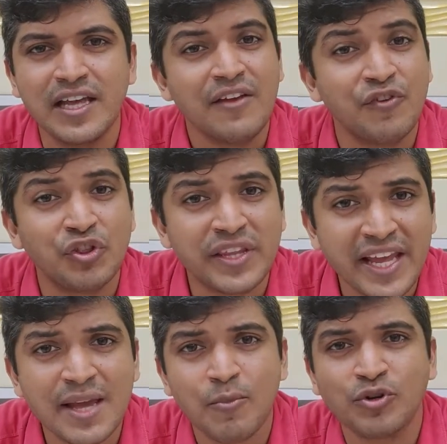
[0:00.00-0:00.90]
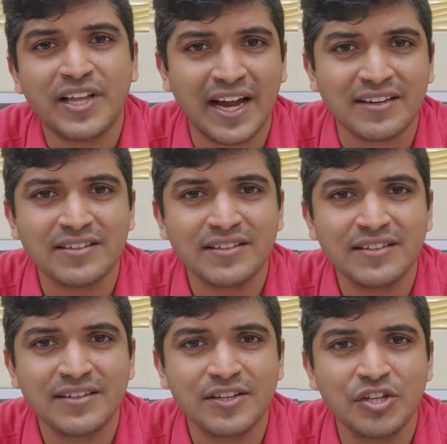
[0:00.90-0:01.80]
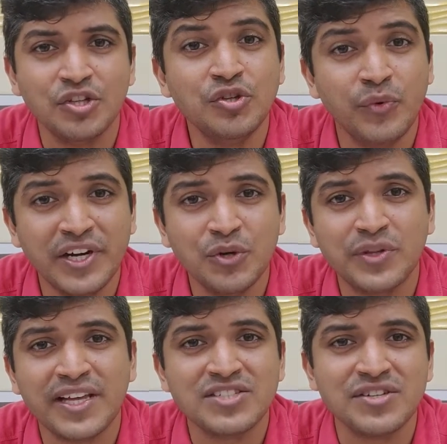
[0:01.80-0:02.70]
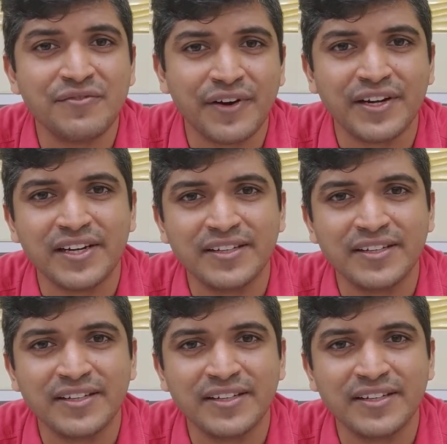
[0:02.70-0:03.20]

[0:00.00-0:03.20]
If you think about that, you will do things differently.